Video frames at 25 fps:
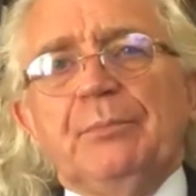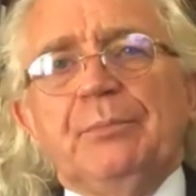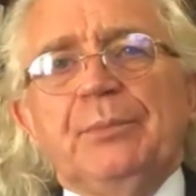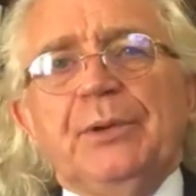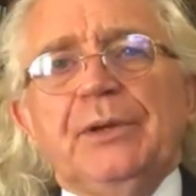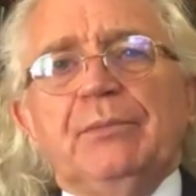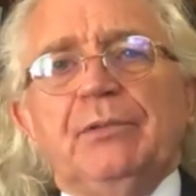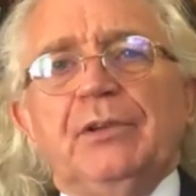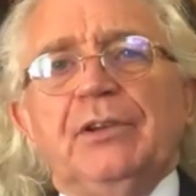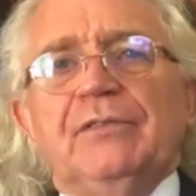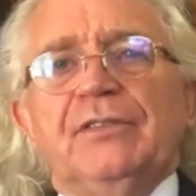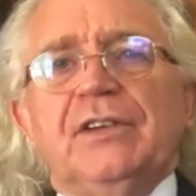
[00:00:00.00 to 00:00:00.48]

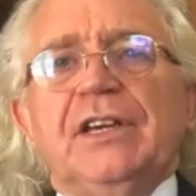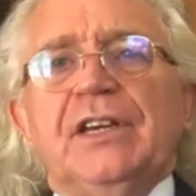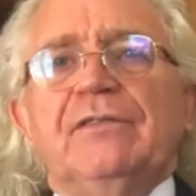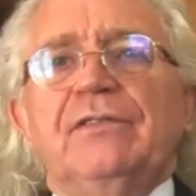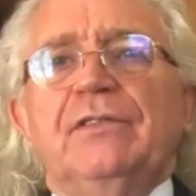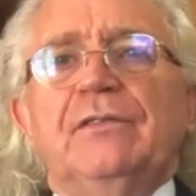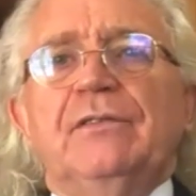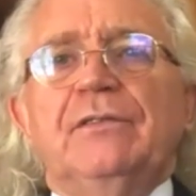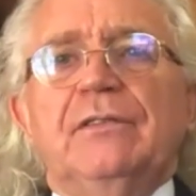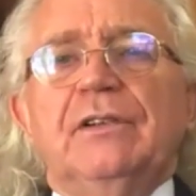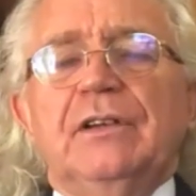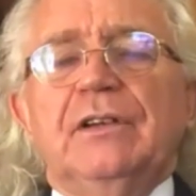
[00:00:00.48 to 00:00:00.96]
people have
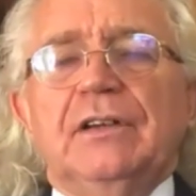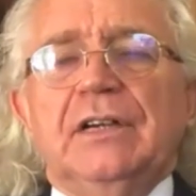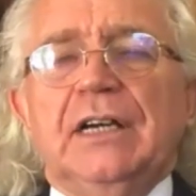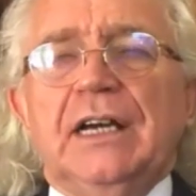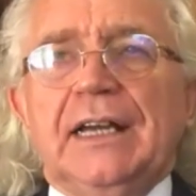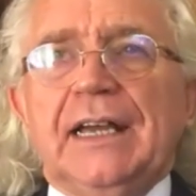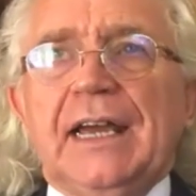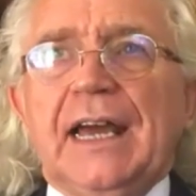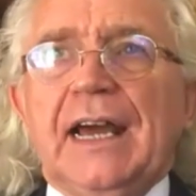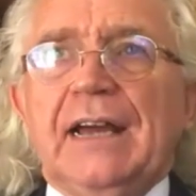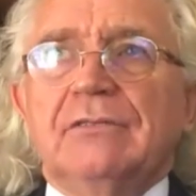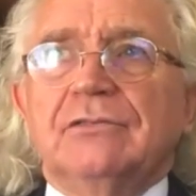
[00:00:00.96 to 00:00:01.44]
given
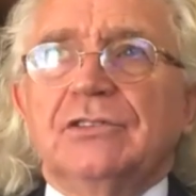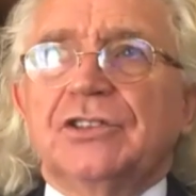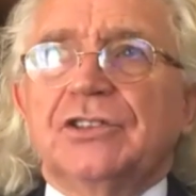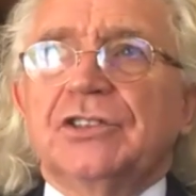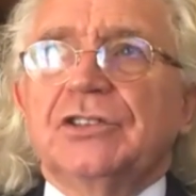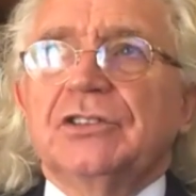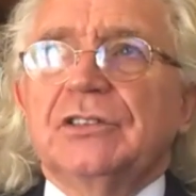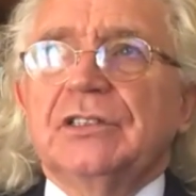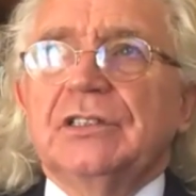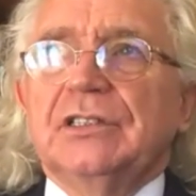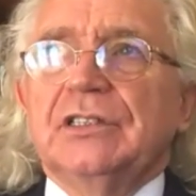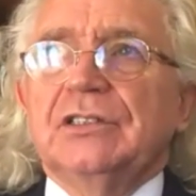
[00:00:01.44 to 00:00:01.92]

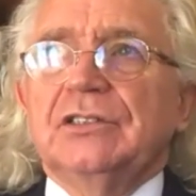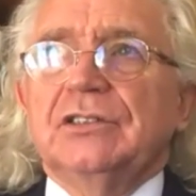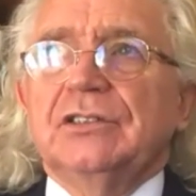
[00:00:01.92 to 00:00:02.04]
accounts